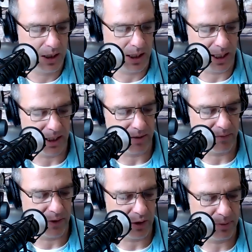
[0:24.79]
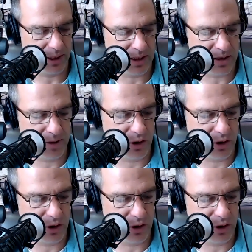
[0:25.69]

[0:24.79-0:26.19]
I am very pleased to be